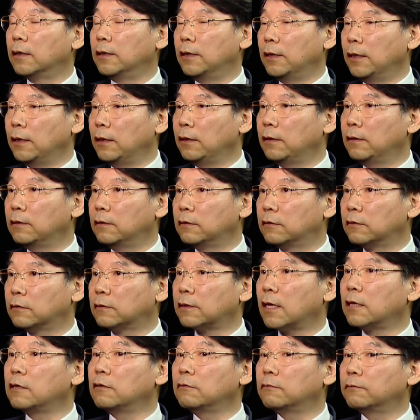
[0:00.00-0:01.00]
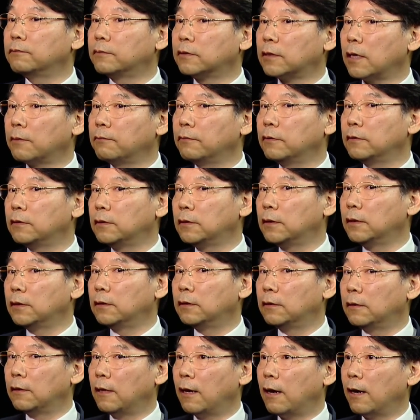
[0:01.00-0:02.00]
in study group
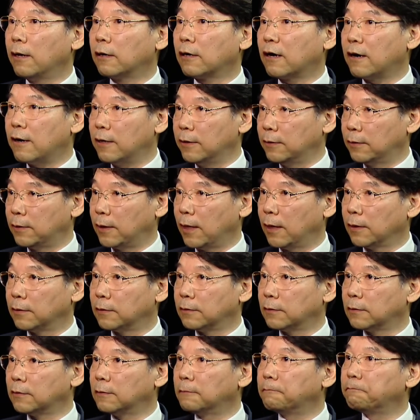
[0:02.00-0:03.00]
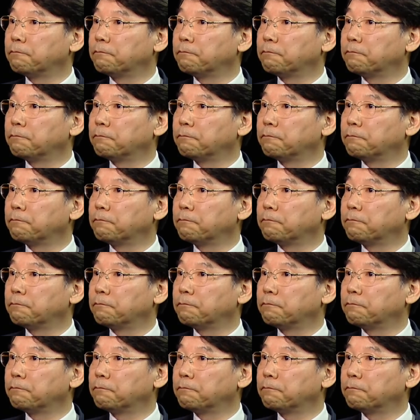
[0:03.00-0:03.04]
17 context,